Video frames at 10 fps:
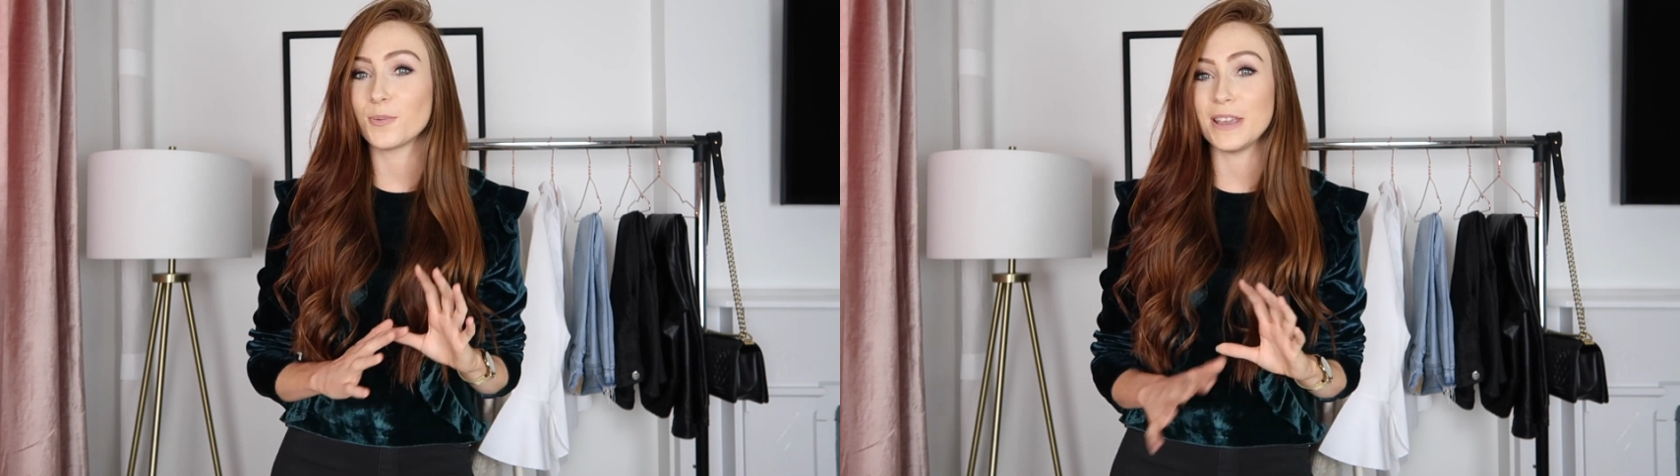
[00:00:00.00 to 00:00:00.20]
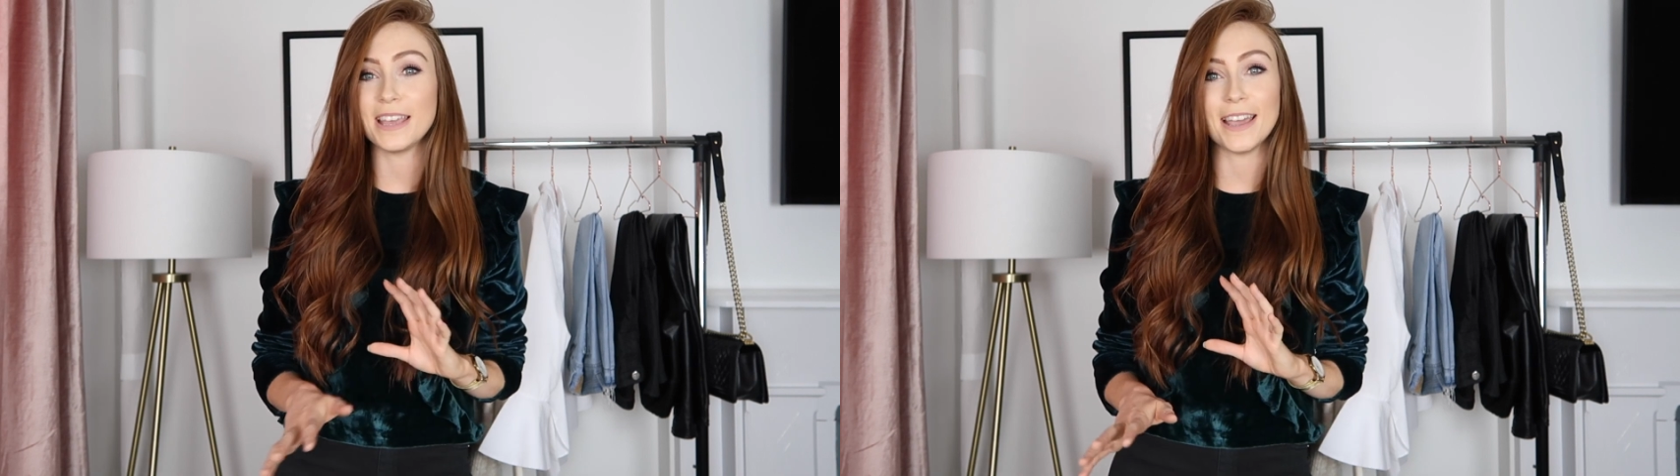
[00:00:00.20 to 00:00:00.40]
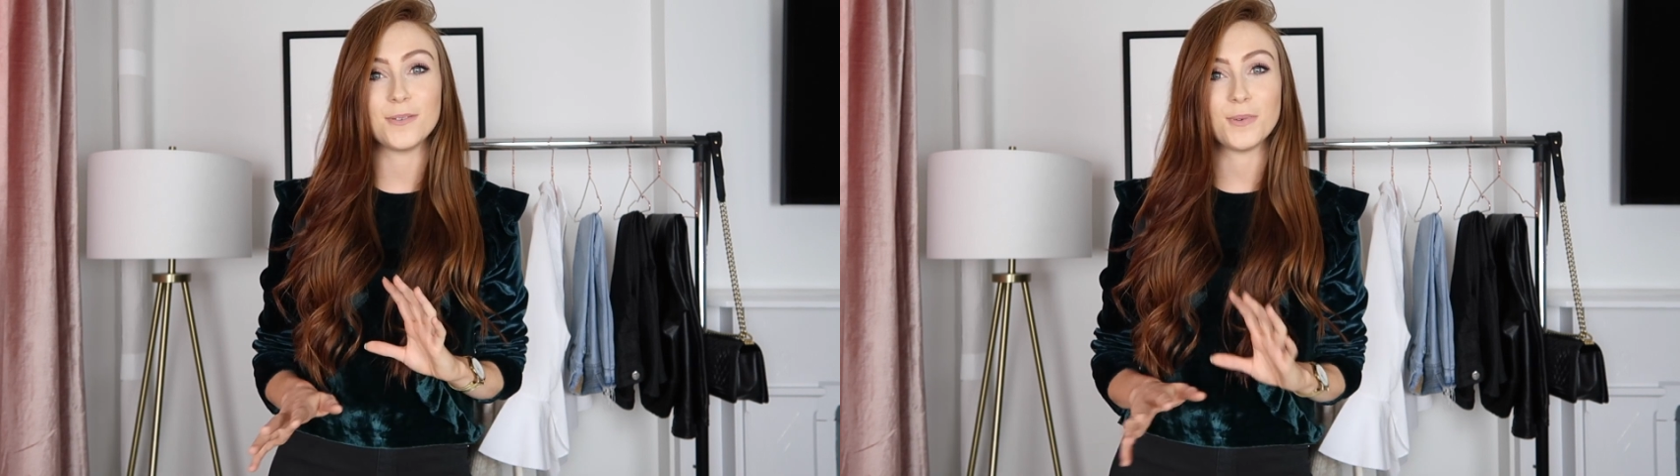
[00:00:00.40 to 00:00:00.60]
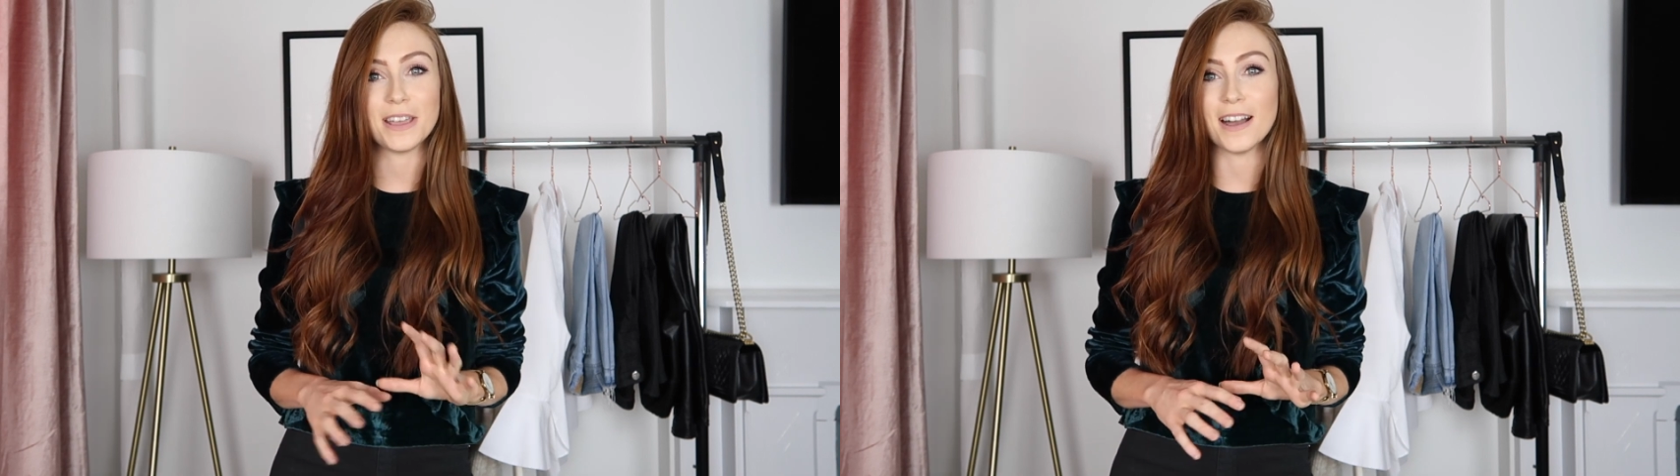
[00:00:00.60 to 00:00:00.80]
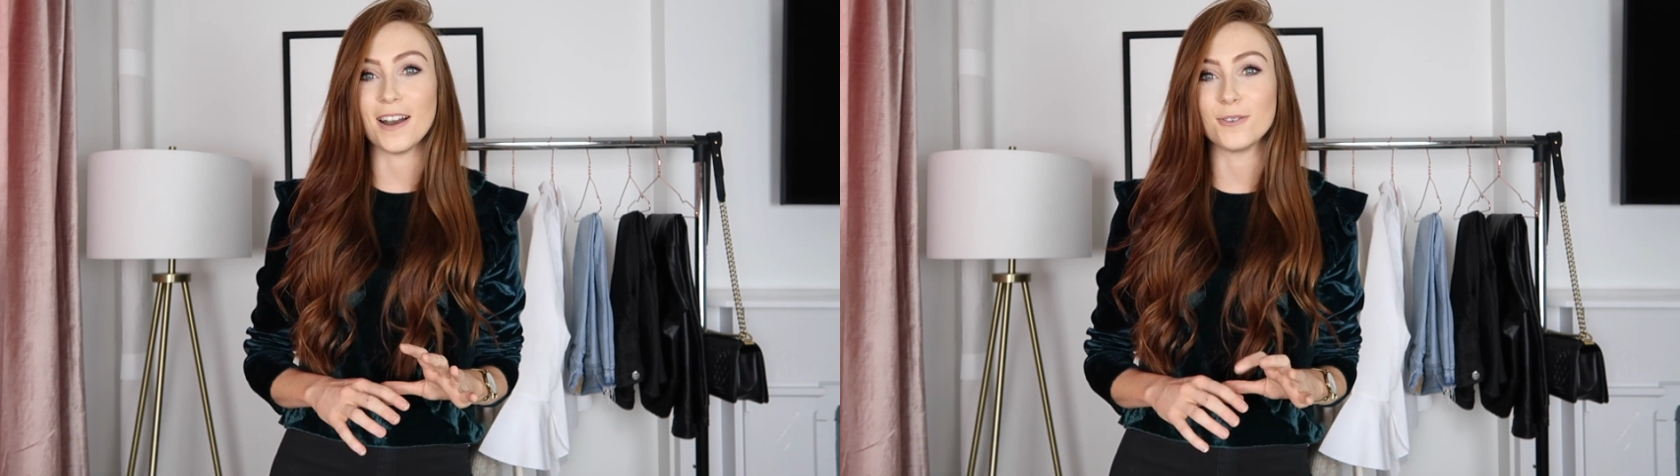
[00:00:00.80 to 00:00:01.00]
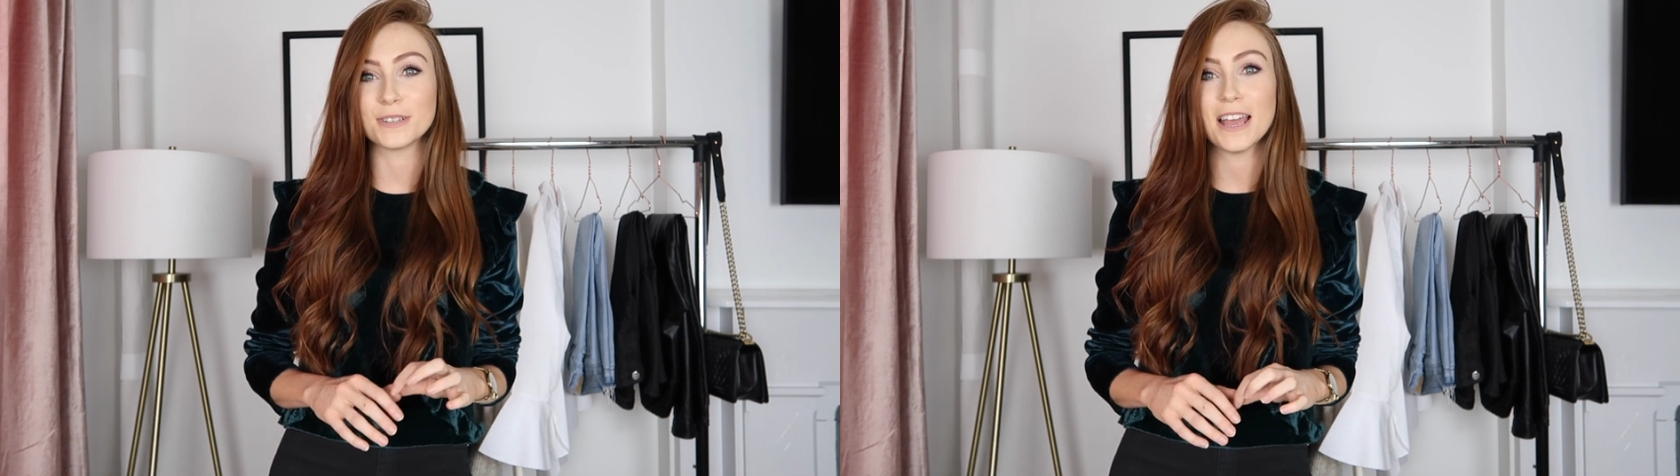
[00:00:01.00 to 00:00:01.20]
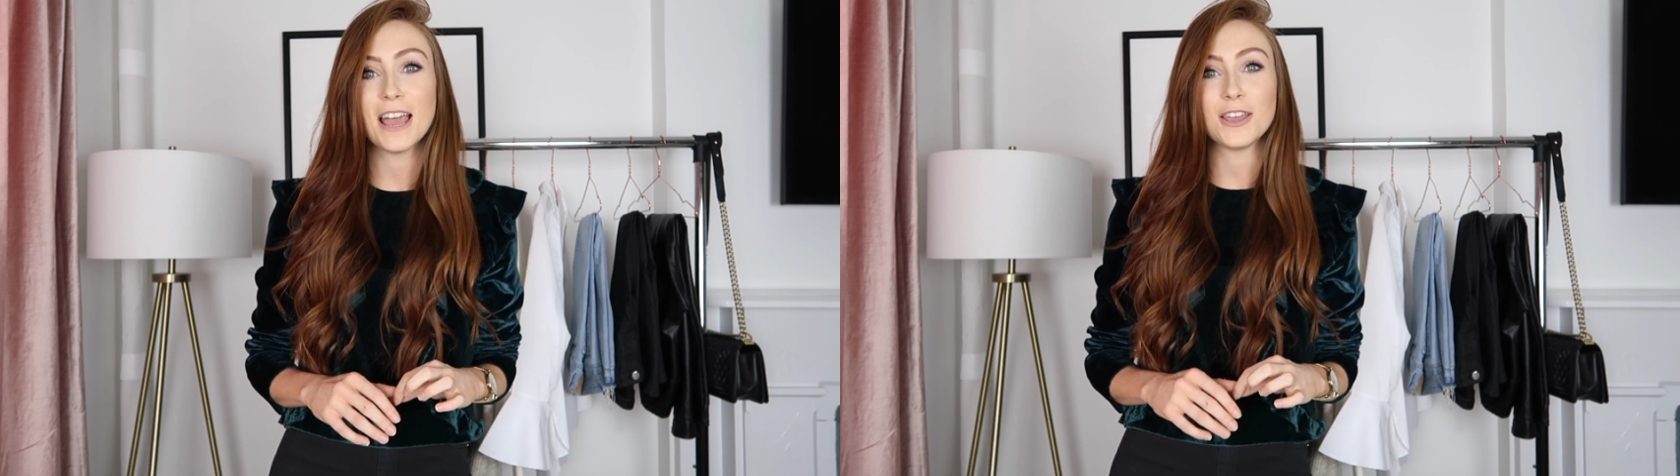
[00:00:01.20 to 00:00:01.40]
week in, week out.